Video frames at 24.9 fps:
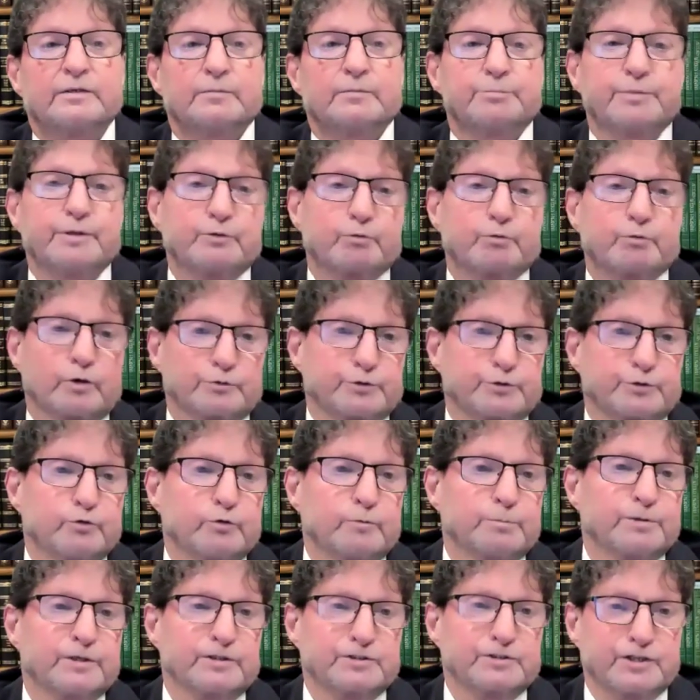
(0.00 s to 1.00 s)
Peter
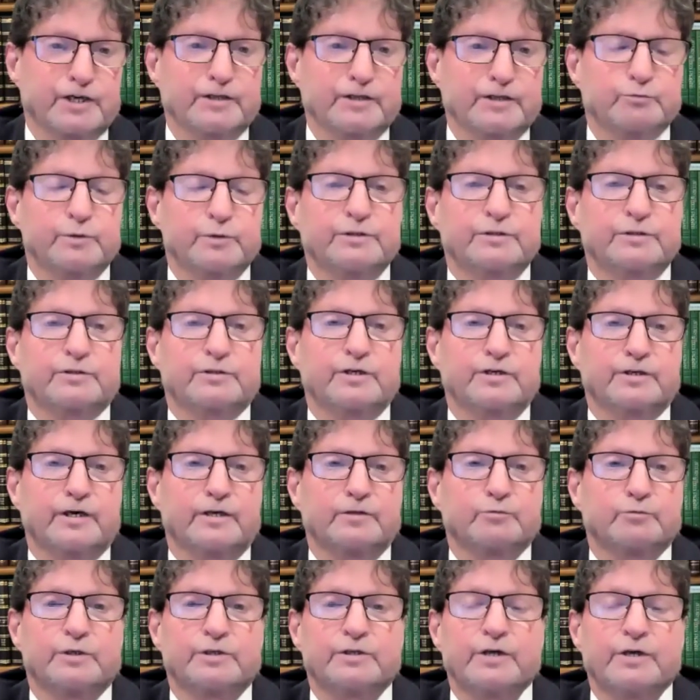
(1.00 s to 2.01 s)
O'Toole plays King
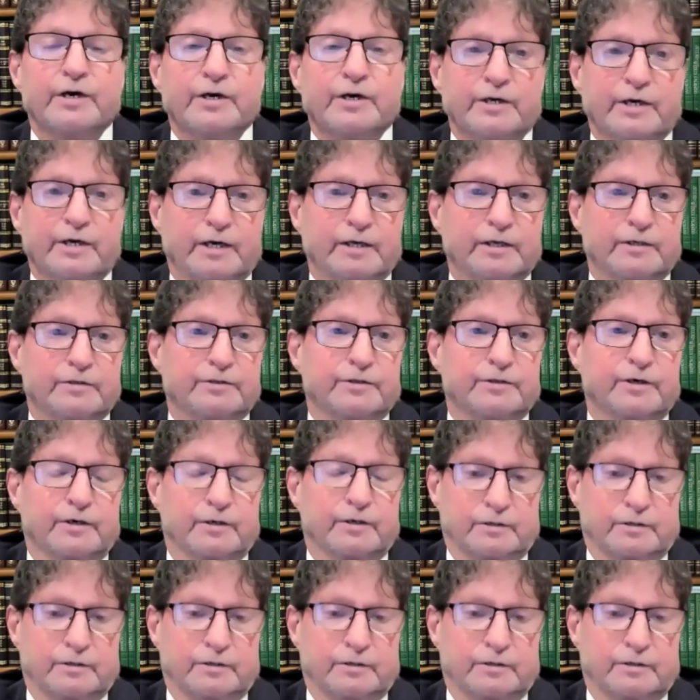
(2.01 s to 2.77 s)
Henry, and